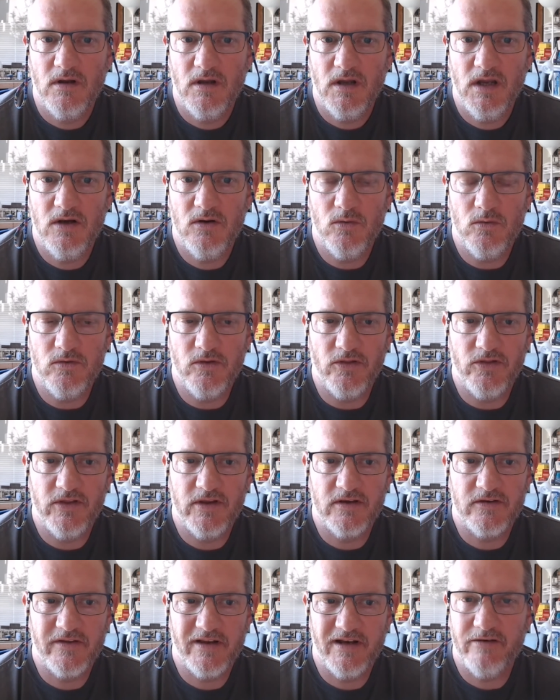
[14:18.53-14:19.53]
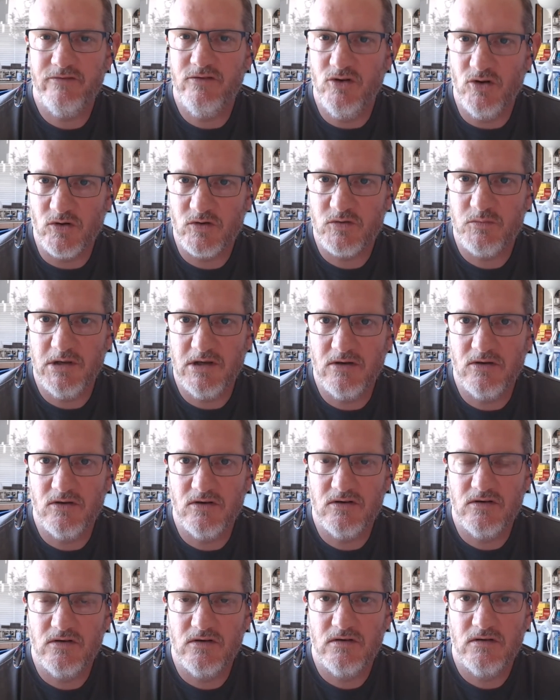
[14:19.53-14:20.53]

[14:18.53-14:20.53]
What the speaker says: in all the things that have not been good,